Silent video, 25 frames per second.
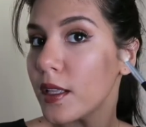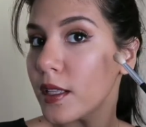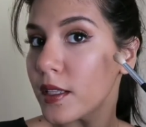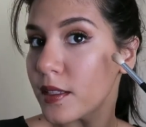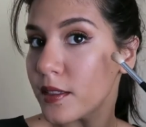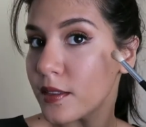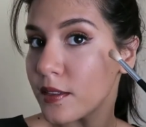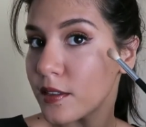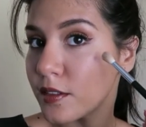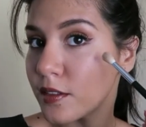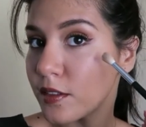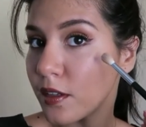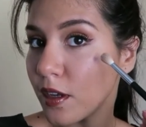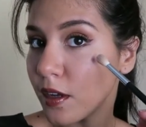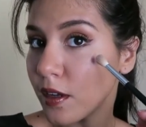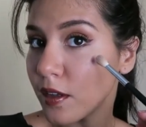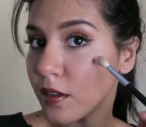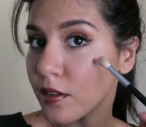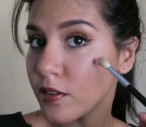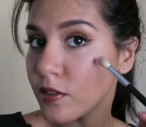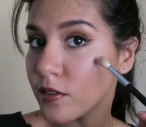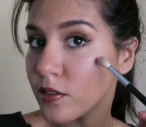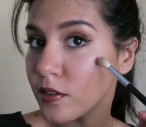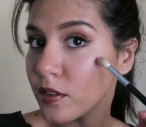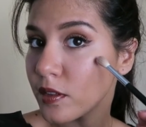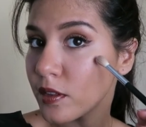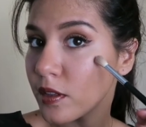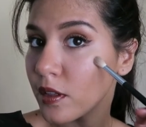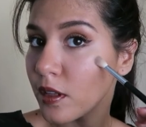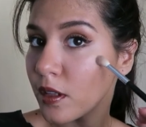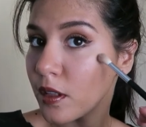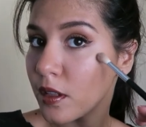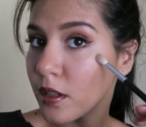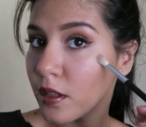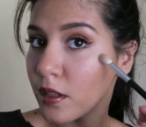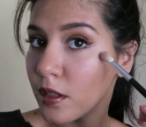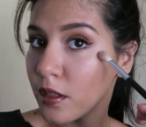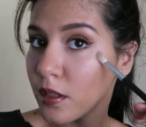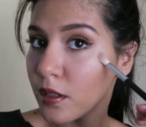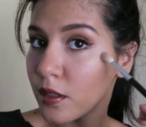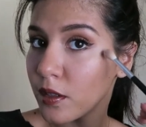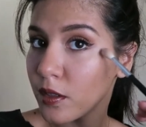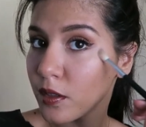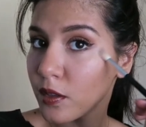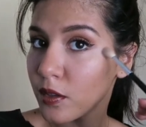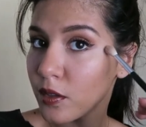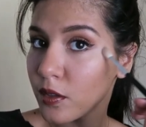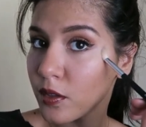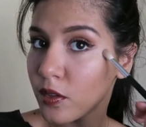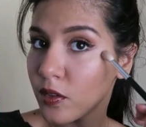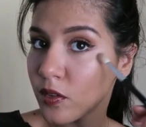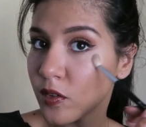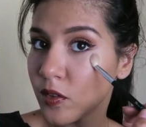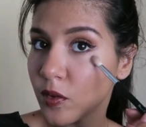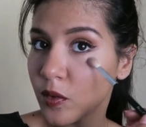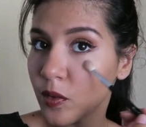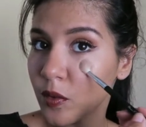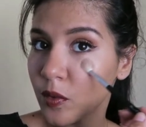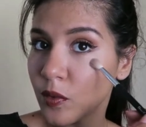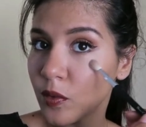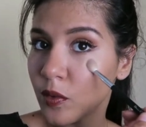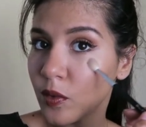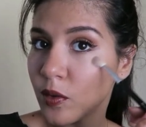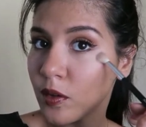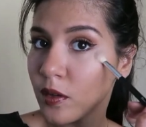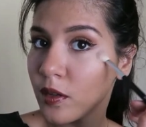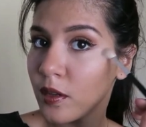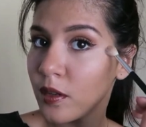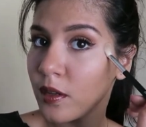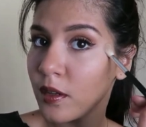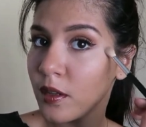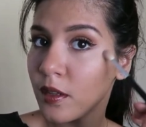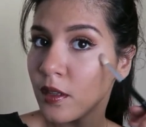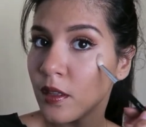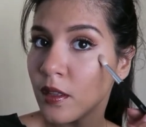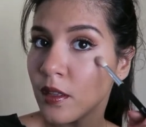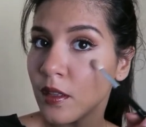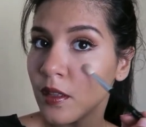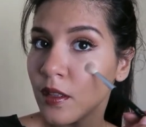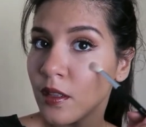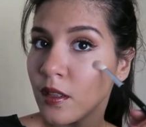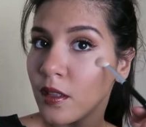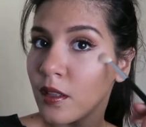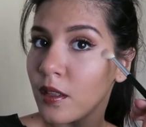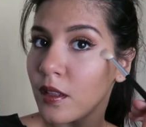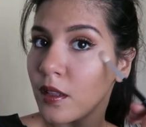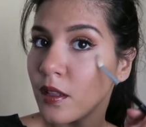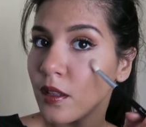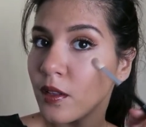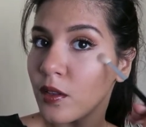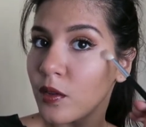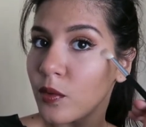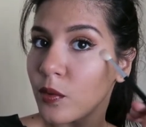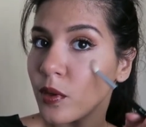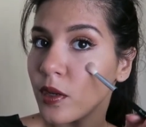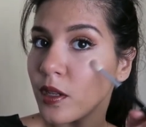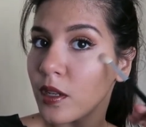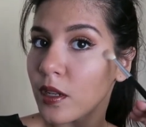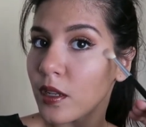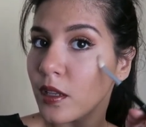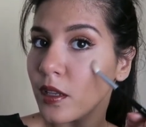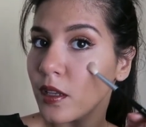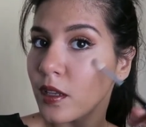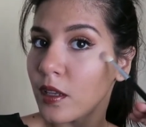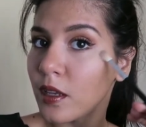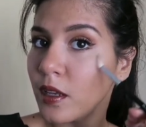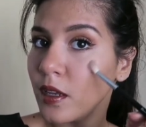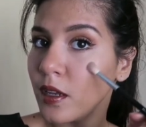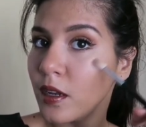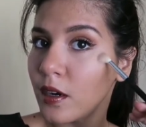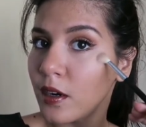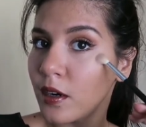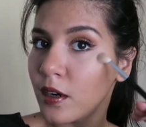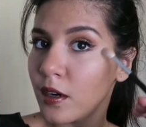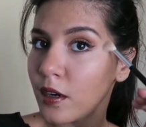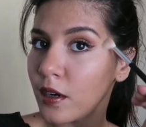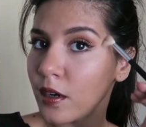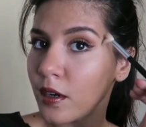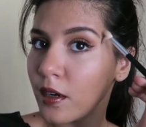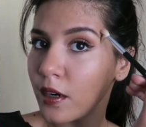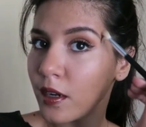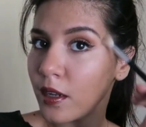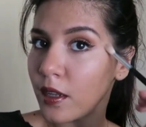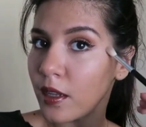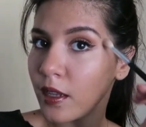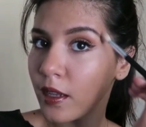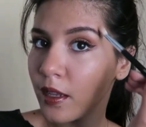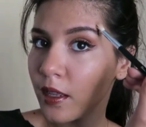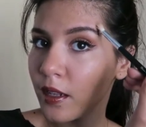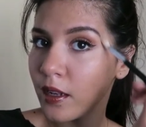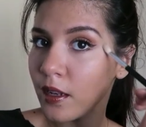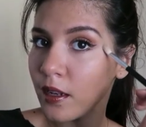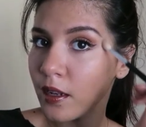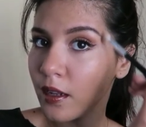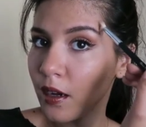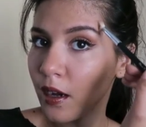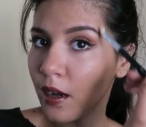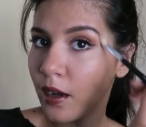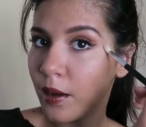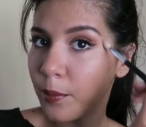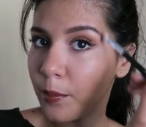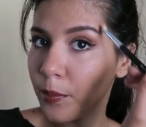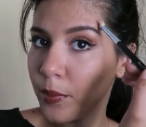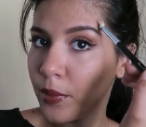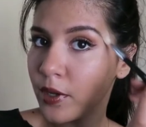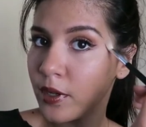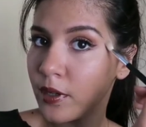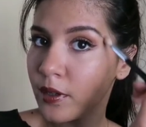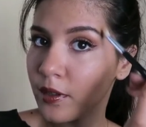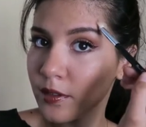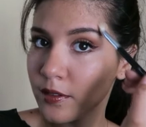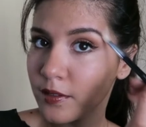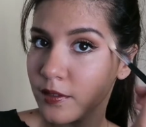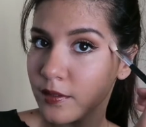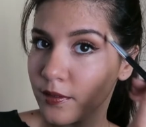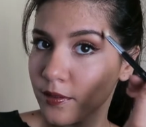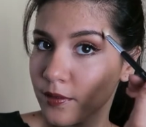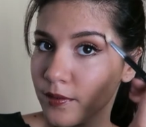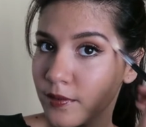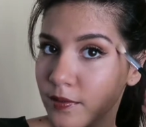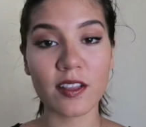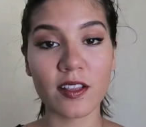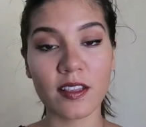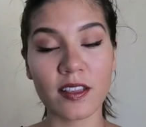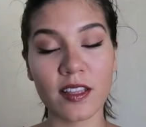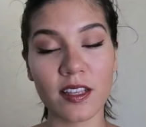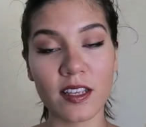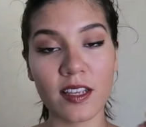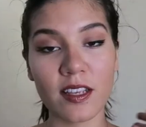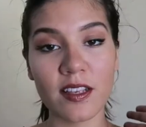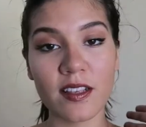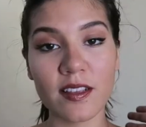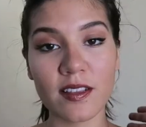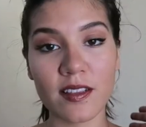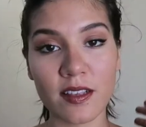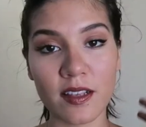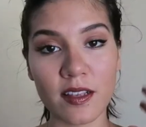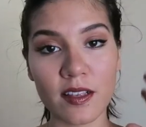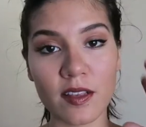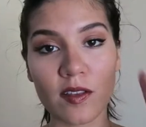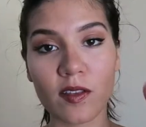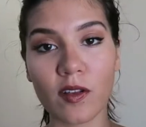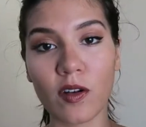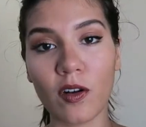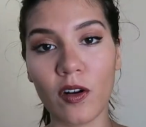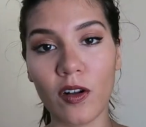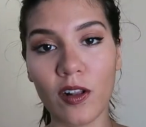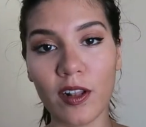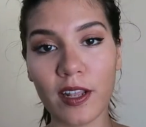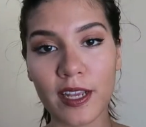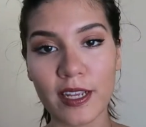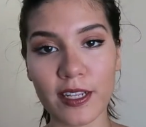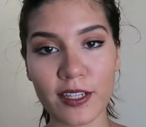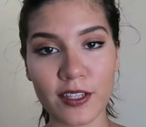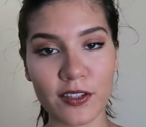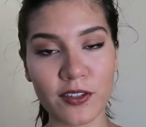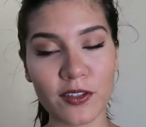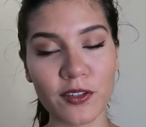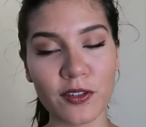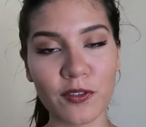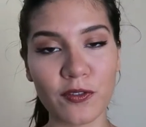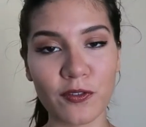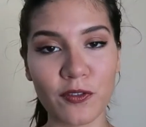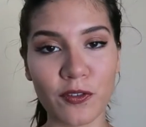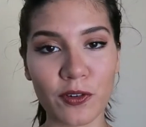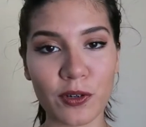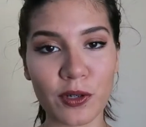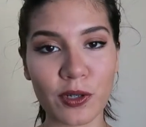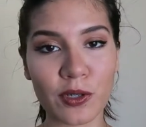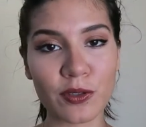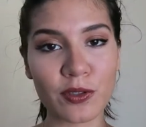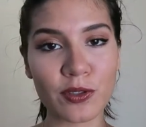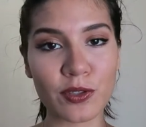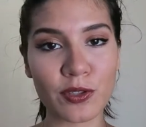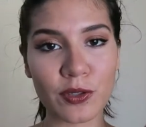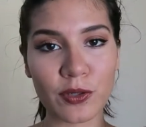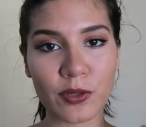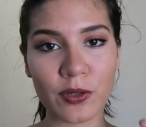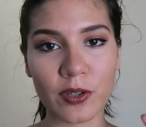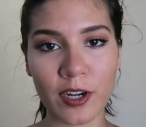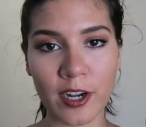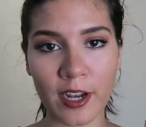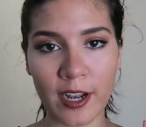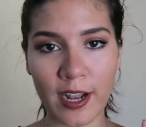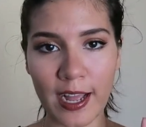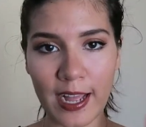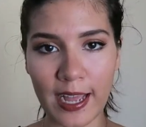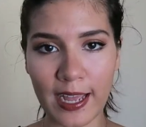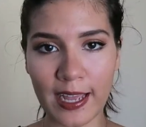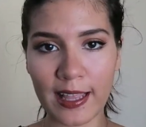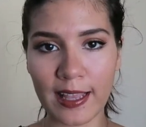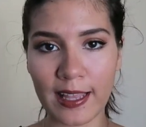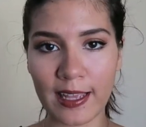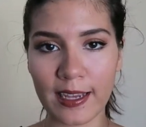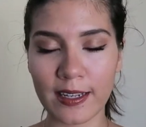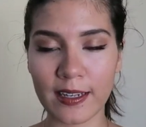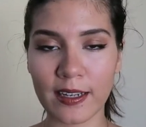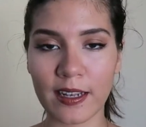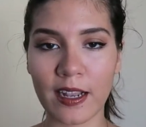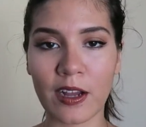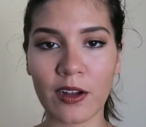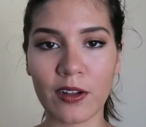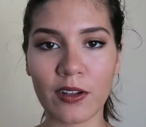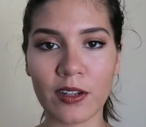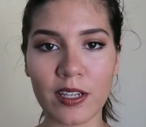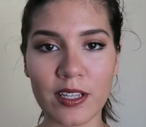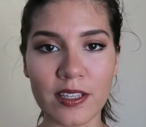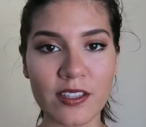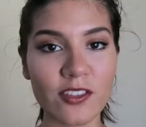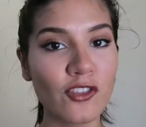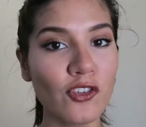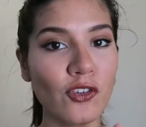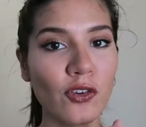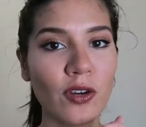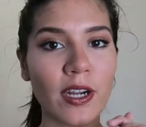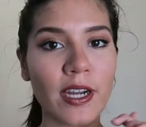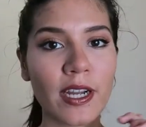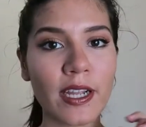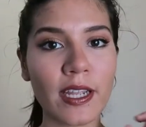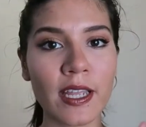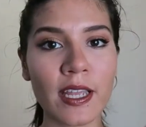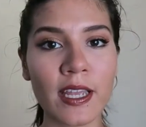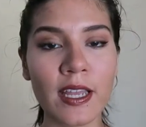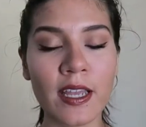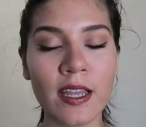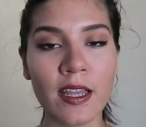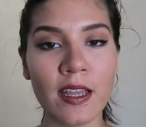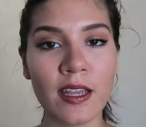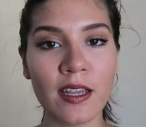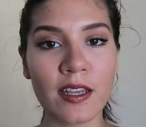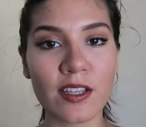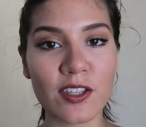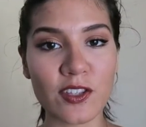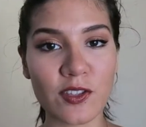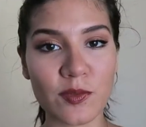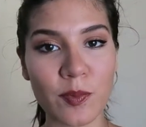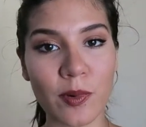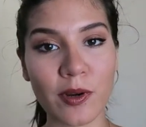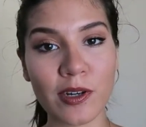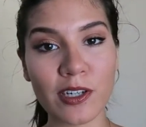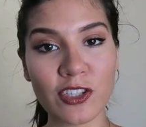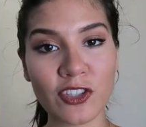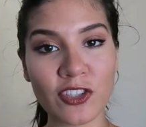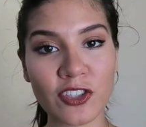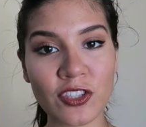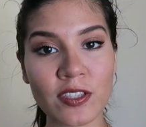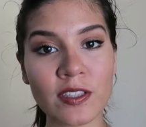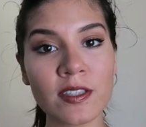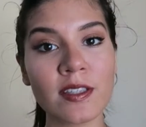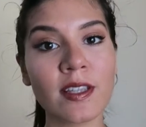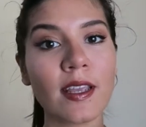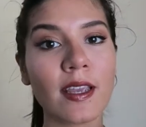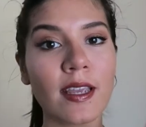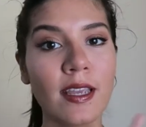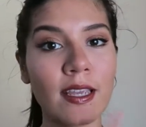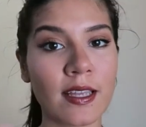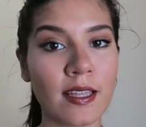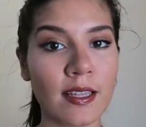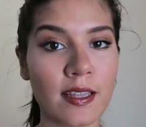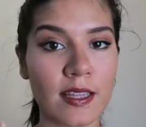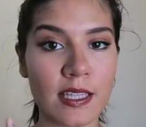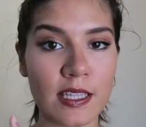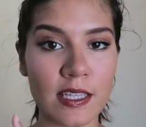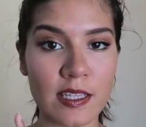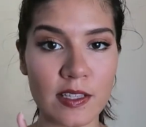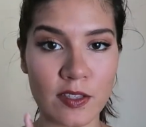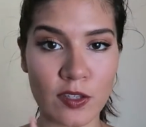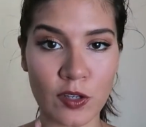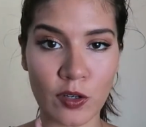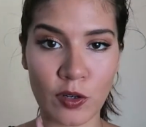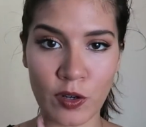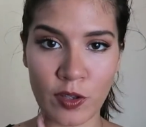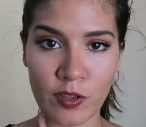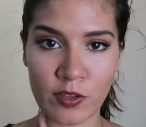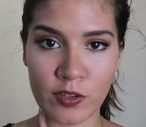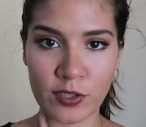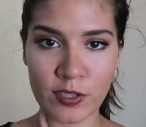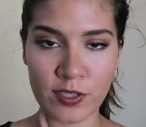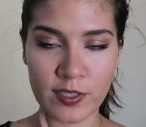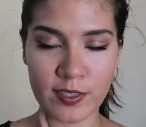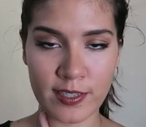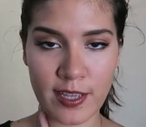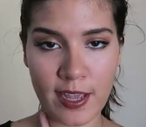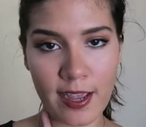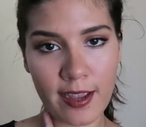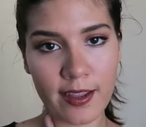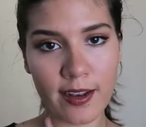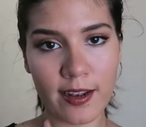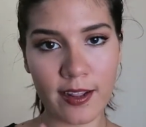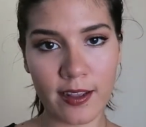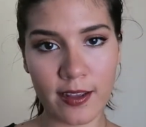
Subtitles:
is just to do it here and up. This is all I do for contour and highlight. Now let's try his version in this other side.